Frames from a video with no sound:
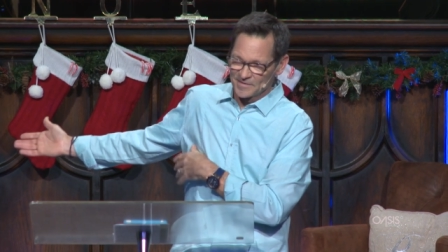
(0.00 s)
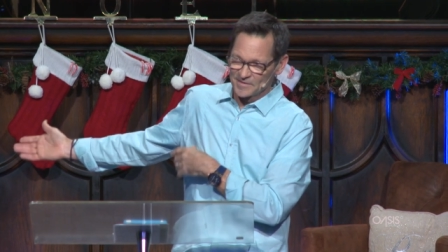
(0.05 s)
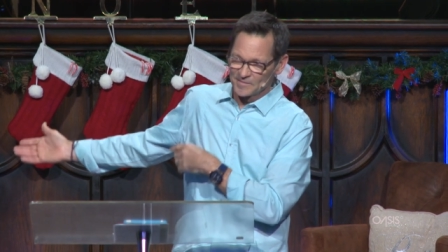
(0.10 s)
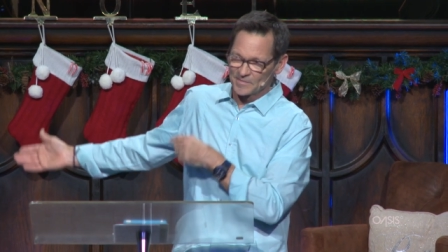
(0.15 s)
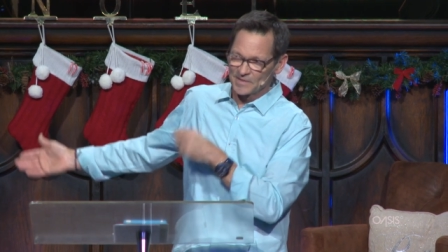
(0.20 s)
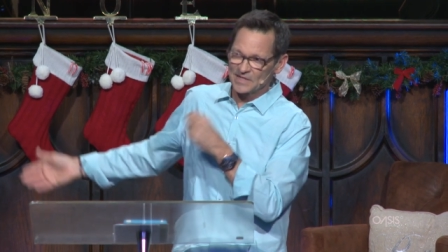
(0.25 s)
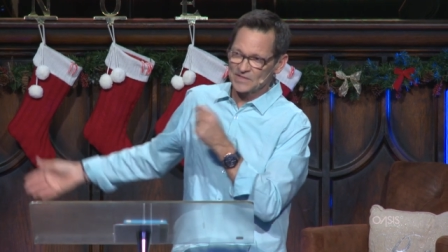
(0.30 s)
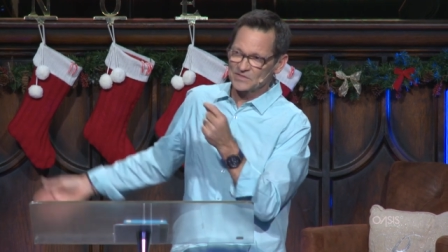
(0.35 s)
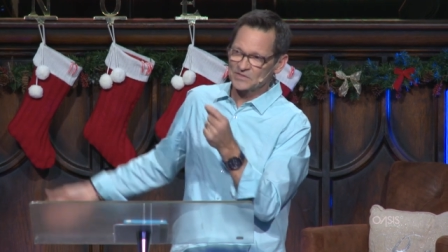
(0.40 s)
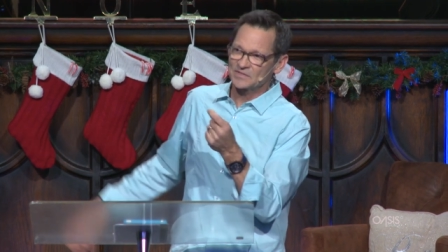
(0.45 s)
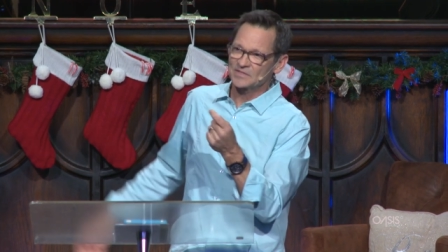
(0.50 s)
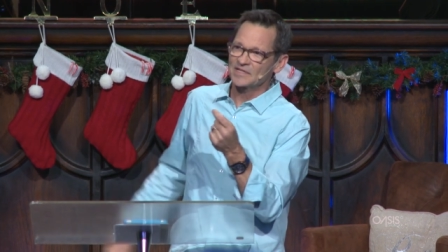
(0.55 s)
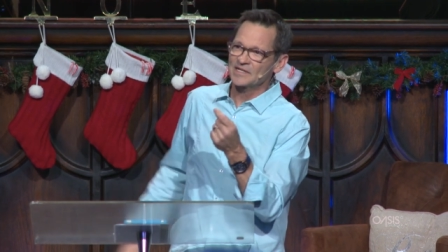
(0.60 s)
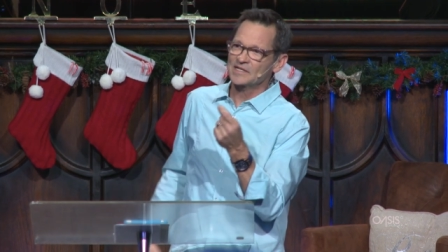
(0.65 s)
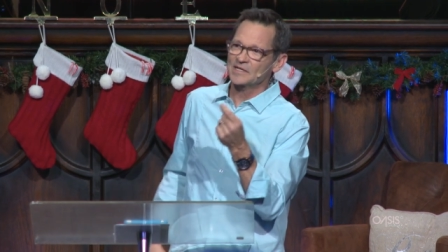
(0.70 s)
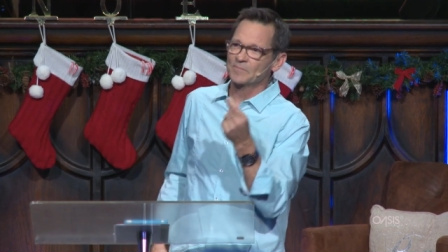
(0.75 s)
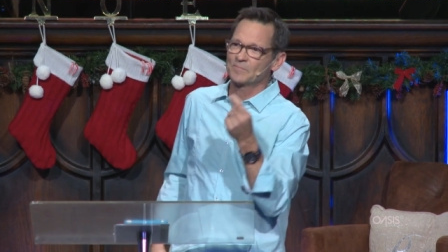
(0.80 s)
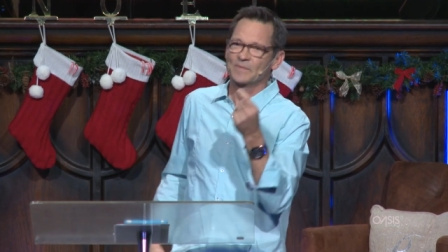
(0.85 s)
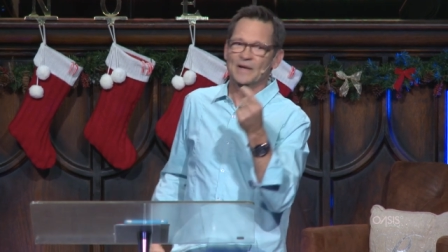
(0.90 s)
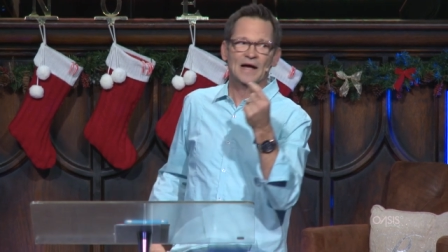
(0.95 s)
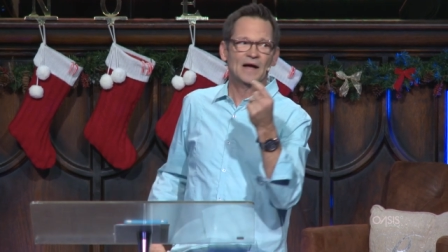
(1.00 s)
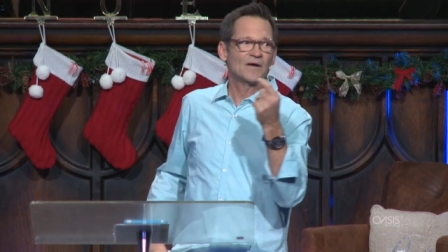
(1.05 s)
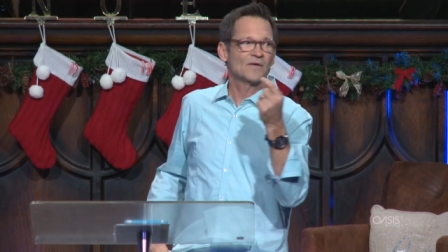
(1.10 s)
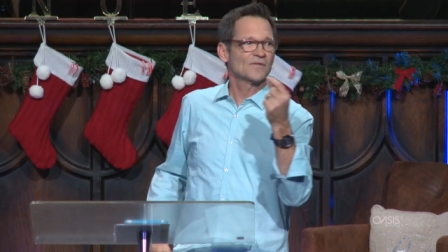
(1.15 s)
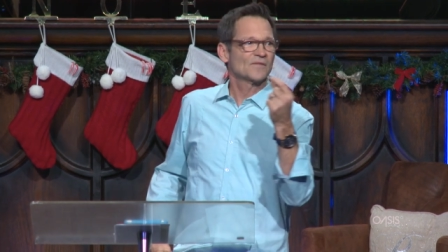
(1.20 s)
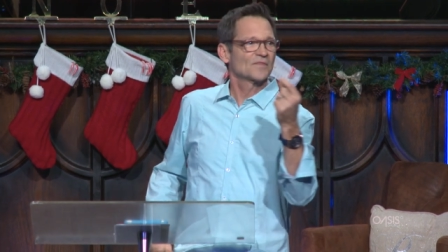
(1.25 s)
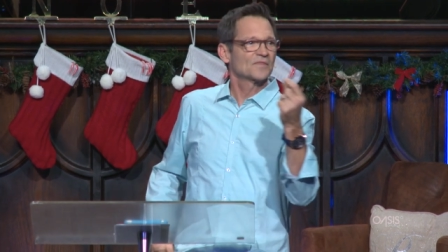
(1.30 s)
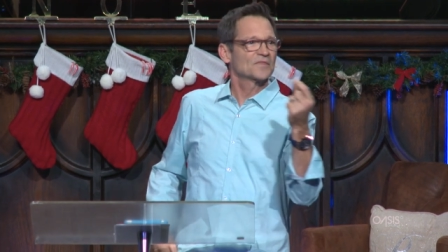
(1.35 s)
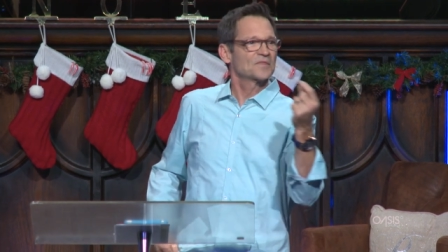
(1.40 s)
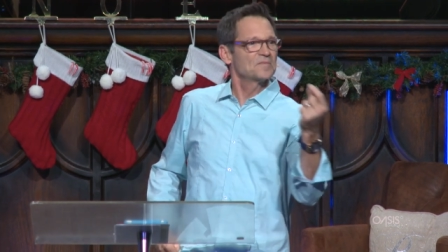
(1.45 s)
But let's think
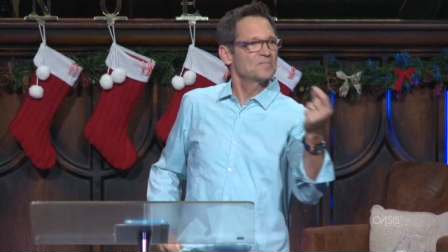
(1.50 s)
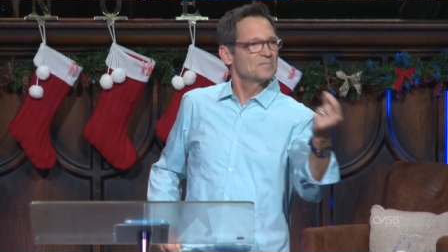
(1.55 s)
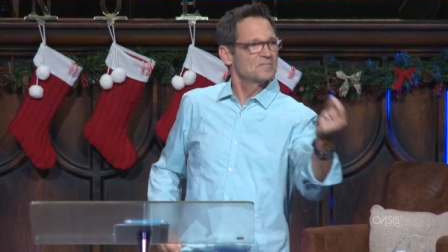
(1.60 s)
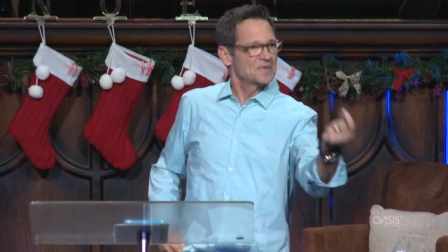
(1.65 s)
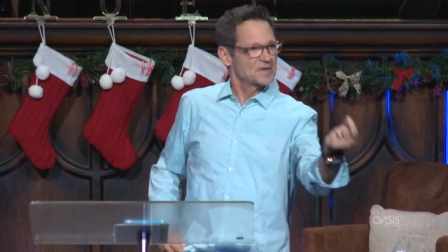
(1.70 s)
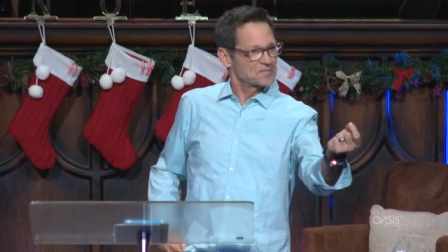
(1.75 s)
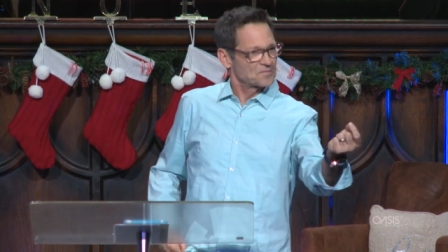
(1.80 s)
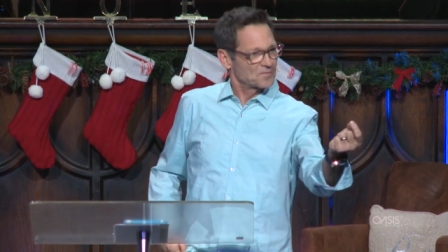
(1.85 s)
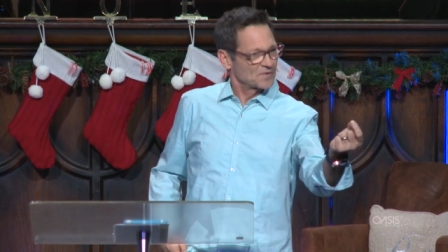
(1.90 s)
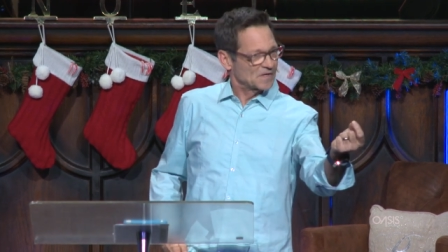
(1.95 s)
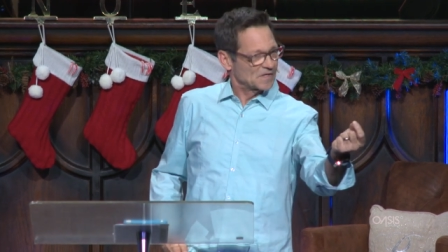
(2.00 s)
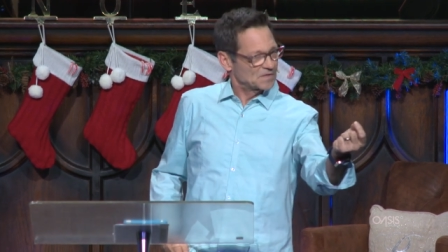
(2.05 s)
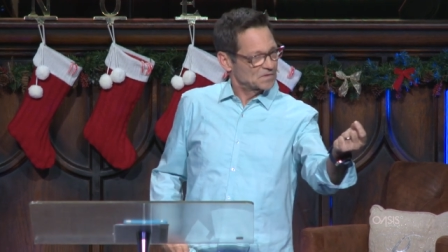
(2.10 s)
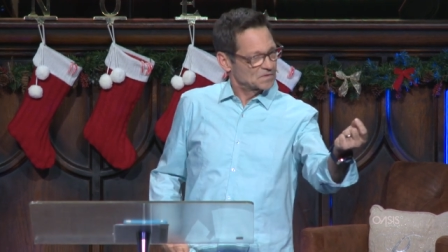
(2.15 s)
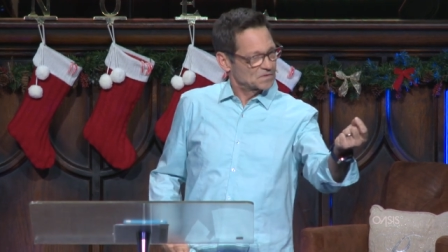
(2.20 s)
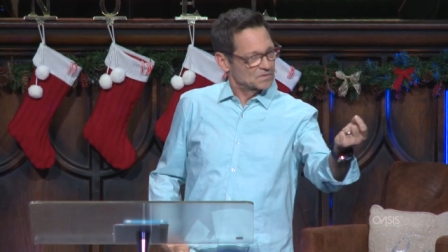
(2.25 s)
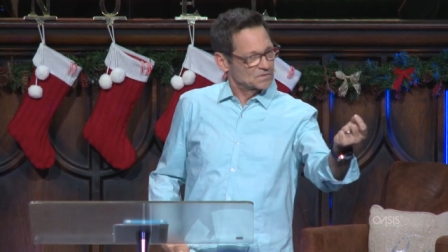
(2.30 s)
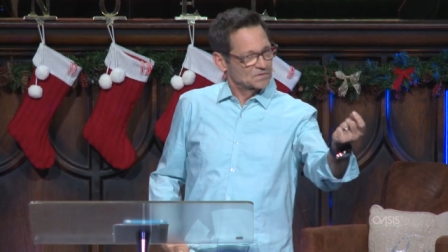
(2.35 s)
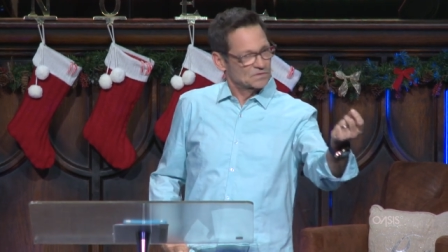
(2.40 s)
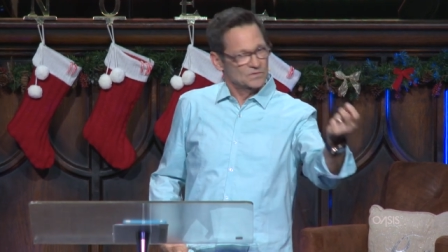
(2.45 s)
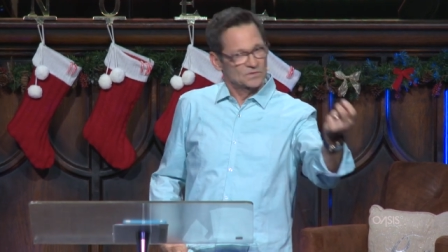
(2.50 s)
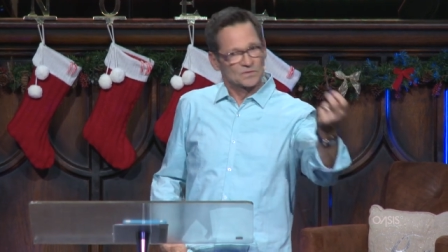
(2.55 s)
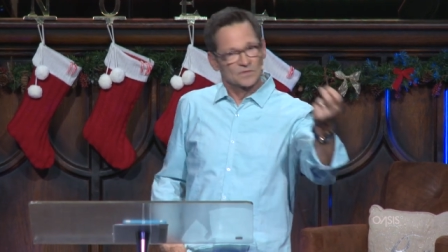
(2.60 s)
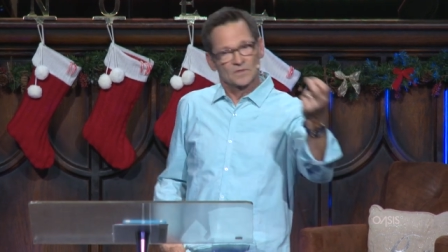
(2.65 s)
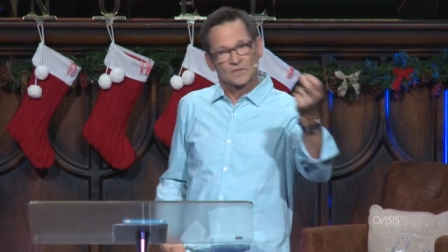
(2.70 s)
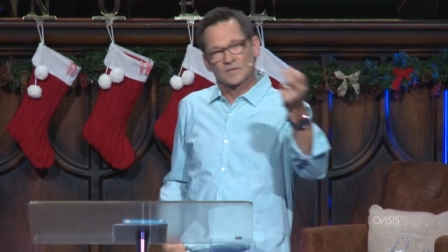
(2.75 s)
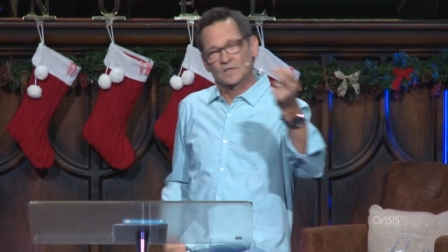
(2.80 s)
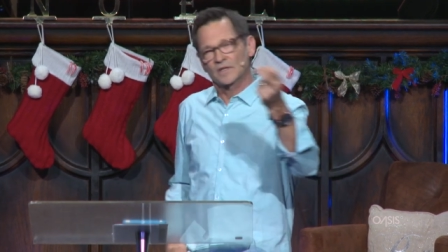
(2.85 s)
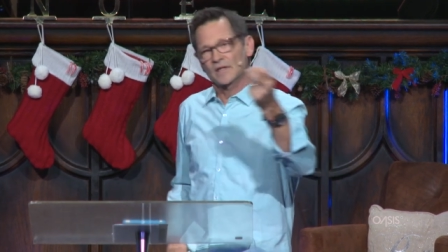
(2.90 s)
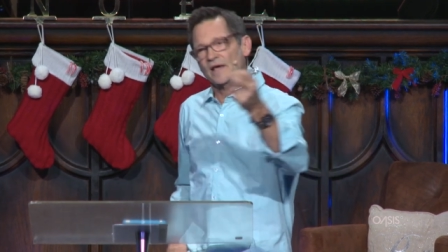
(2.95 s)
about the memories
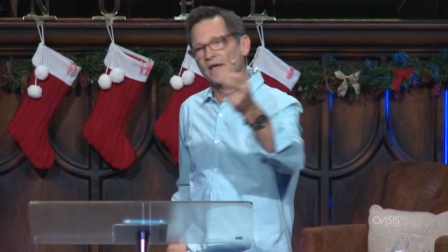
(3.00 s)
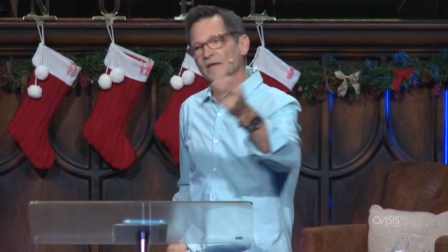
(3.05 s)
the